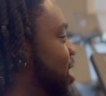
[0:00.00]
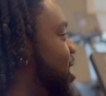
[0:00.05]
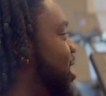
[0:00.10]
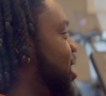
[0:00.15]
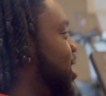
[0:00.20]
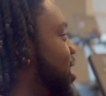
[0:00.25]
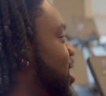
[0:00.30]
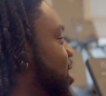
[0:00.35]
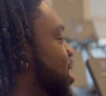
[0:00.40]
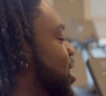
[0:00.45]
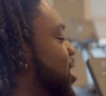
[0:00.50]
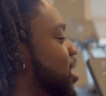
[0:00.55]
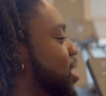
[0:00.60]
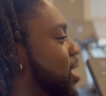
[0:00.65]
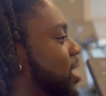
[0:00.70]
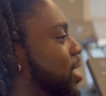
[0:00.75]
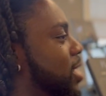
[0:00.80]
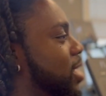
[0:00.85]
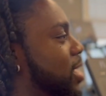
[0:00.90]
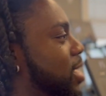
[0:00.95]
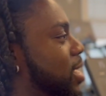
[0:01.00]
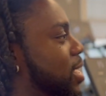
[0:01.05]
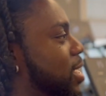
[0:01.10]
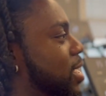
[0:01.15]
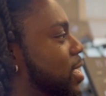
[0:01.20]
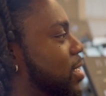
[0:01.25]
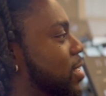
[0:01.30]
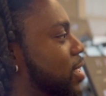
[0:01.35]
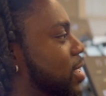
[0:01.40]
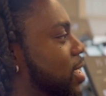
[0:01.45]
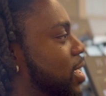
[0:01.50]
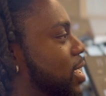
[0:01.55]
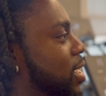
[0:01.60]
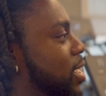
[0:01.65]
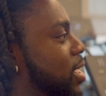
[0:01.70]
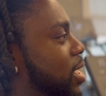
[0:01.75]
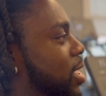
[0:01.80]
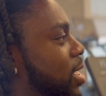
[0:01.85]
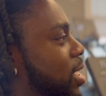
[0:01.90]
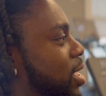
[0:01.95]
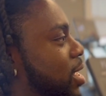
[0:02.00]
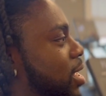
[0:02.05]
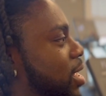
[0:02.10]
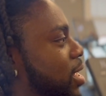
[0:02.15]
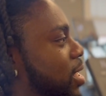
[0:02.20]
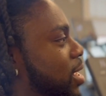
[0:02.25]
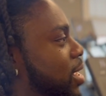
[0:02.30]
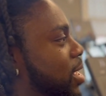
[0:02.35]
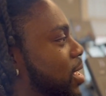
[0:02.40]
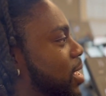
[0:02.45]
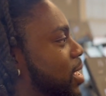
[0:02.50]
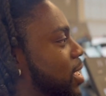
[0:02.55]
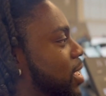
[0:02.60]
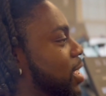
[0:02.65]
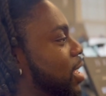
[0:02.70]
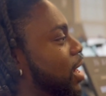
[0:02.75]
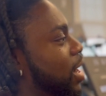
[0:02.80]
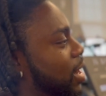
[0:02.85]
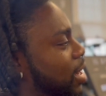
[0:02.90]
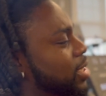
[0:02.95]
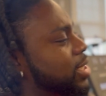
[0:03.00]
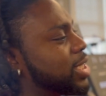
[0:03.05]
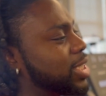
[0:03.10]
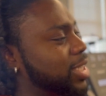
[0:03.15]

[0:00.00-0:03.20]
A B C D E F G H I J K L M N O P.